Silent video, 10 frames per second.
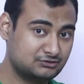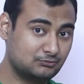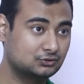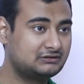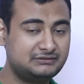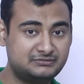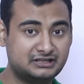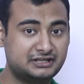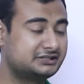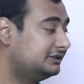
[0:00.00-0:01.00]
want both of them
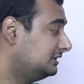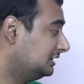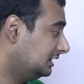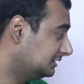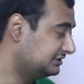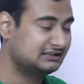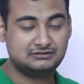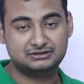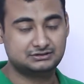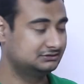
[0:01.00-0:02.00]
connected.
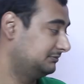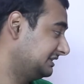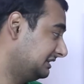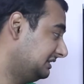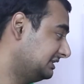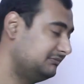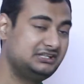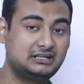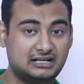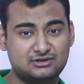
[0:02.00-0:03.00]
JL, uh, basically,
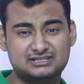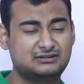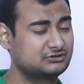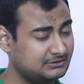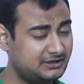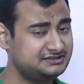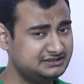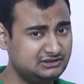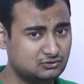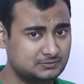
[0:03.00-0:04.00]
JBL allows that
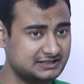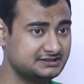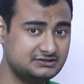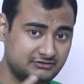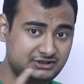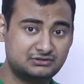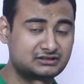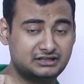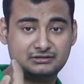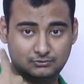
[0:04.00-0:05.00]
surprisingly low prices where you
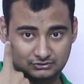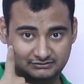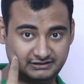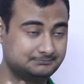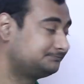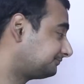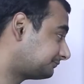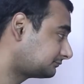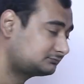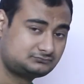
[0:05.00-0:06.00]
can connect both of them
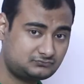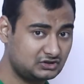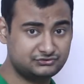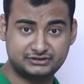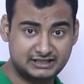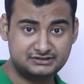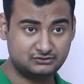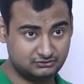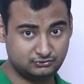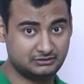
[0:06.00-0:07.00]
so that's
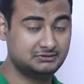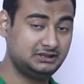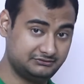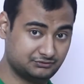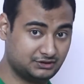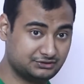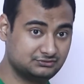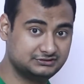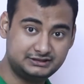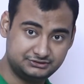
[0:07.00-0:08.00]
doable if you want to
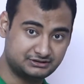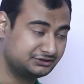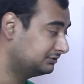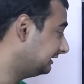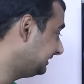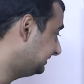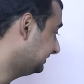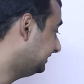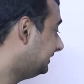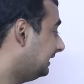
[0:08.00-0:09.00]
do that you can do that
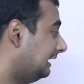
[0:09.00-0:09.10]
easily